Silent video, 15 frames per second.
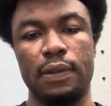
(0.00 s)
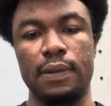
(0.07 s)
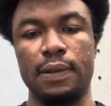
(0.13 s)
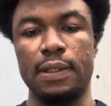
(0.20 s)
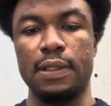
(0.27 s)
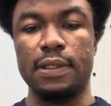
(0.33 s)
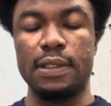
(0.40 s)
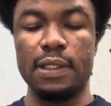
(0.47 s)

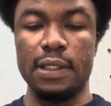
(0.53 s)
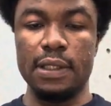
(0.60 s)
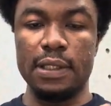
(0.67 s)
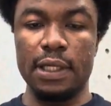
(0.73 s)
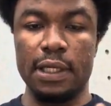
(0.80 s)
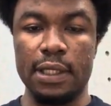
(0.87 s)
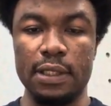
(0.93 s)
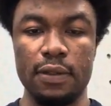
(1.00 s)
this
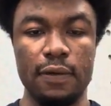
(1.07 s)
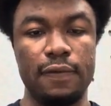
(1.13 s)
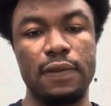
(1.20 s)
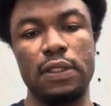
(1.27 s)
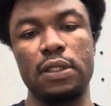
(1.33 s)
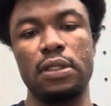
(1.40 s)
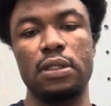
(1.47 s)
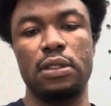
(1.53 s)
Internet of
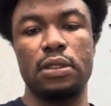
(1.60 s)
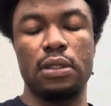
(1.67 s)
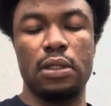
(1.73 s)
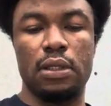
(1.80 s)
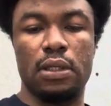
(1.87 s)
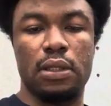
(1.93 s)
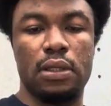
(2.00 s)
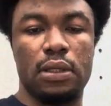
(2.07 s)
Things,
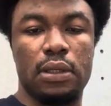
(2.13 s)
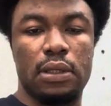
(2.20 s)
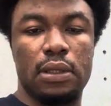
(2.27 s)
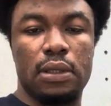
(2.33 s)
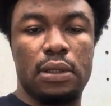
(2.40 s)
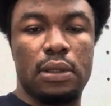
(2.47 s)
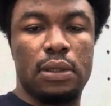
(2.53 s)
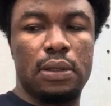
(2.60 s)
and
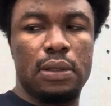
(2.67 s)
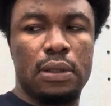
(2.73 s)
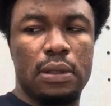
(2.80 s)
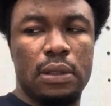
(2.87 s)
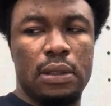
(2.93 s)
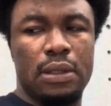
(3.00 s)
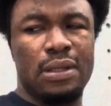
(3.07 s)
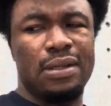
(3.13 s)

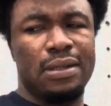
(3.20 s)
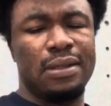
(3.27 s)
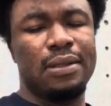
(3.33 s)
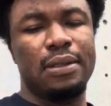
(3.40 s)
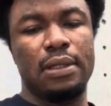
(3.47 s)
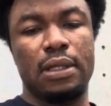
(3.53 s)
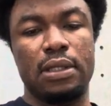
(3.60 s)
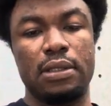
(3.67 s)

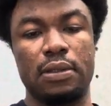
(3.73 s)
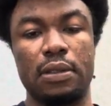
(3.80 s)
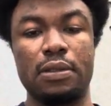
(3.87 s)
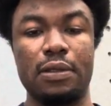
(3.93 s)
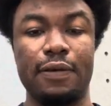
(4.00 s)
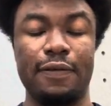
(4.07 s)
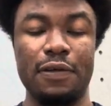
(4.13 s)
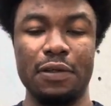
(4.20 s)
that is also
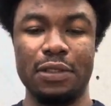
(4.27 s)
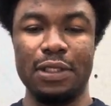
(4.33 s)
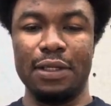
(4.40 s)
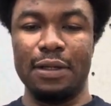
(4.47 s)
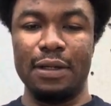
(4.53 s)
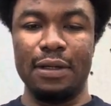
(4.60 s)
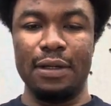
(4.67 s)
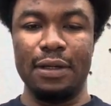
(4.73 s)
a
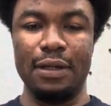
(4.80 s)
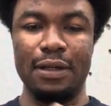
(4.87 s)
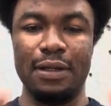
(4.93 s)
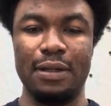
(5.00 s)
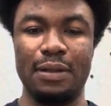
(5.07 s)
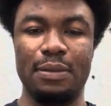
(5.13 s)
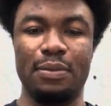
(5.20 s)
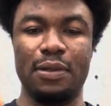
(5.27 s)
future
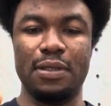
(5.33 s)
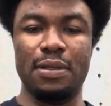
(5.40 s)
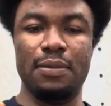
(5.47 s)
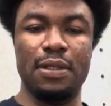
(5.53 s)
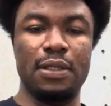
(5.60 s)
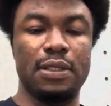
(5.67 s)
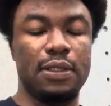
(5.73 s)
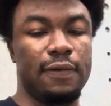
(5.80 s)

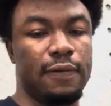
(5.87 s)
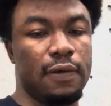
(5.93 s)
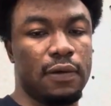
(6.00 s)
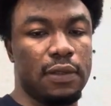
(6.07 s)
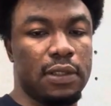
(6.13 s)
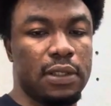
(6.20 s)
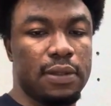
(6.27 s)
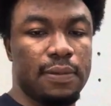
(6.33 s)
possibility for
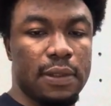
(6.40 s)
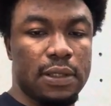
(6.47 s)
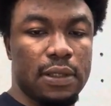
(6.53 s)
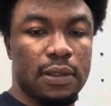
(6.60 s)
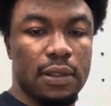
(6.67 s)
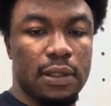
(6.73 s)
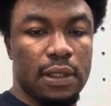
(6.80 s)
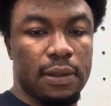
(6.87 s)
this
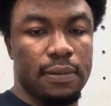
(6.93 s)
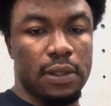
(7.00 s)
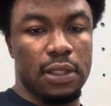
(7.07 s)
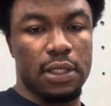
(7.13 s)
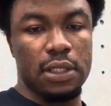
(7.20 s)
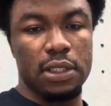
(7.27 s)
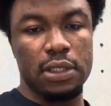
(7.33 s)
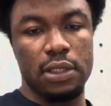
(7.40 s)
particular
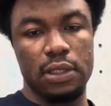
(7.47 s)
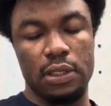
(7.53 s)
application.